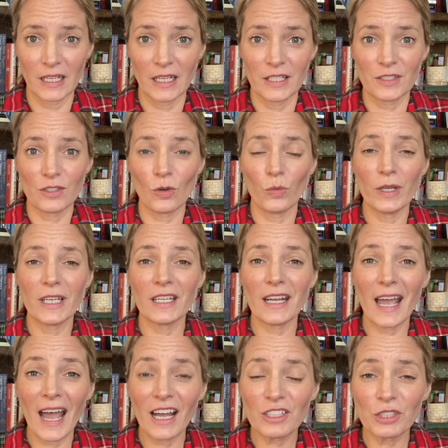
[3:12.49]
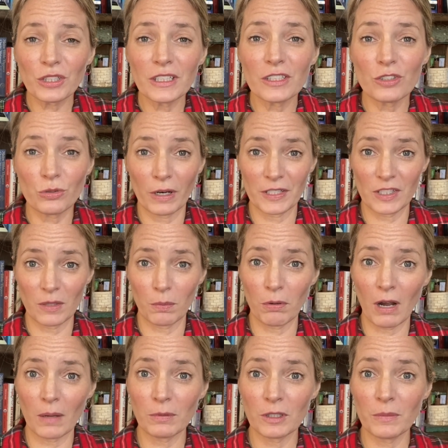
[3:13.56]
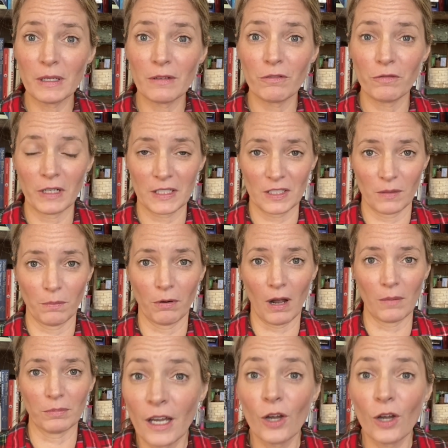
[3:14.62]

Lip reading: so we can actually address the problem and fix the problem.